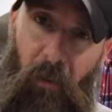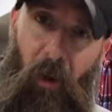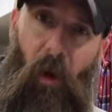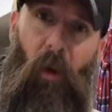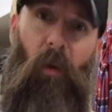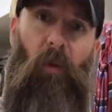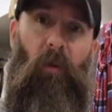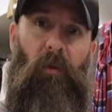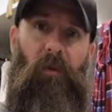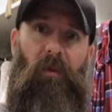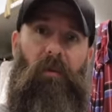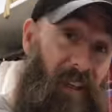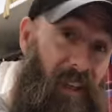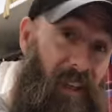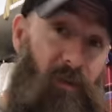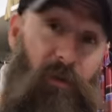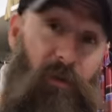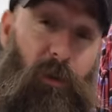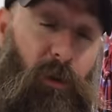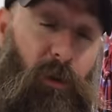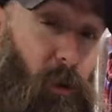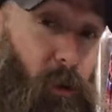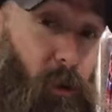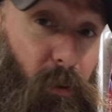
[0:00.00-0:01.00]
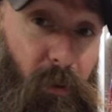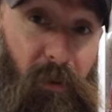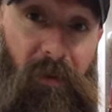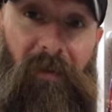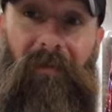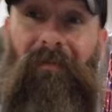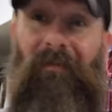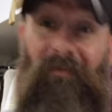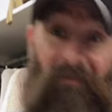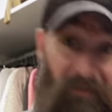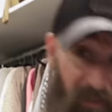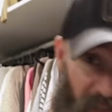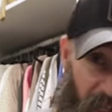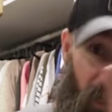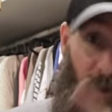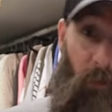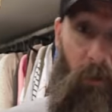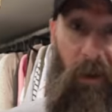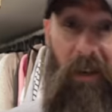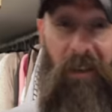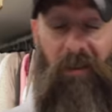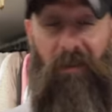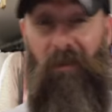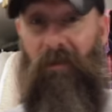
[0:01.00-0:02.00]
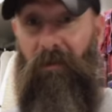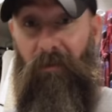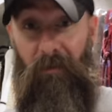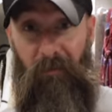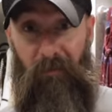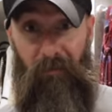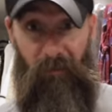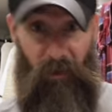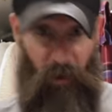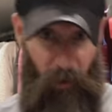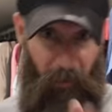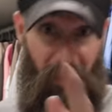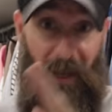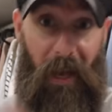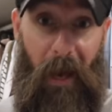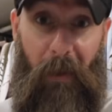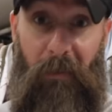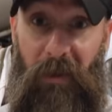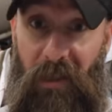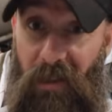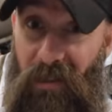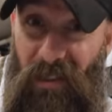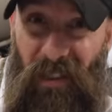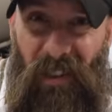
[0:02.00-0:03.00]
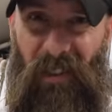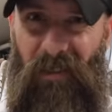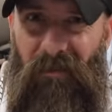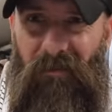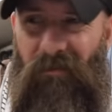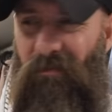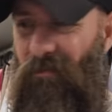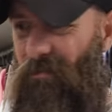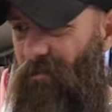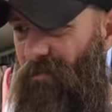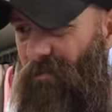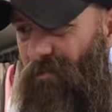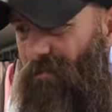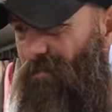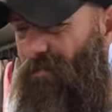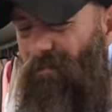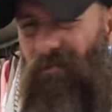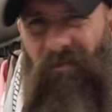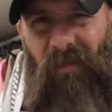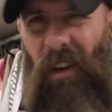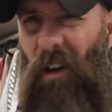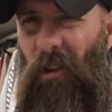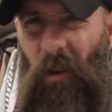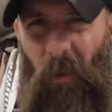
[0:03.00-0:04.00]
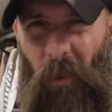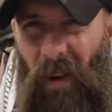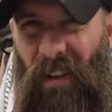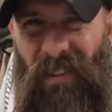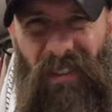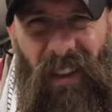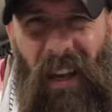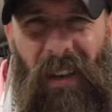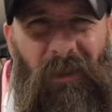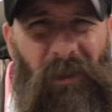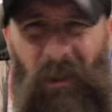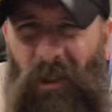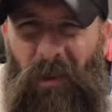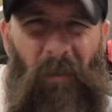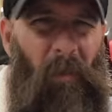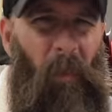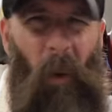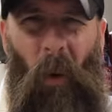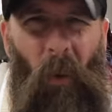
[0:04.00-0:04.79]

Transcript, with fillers: the bold. It's the truth. Take risks. You'll be happy you did. Otherwise, life's just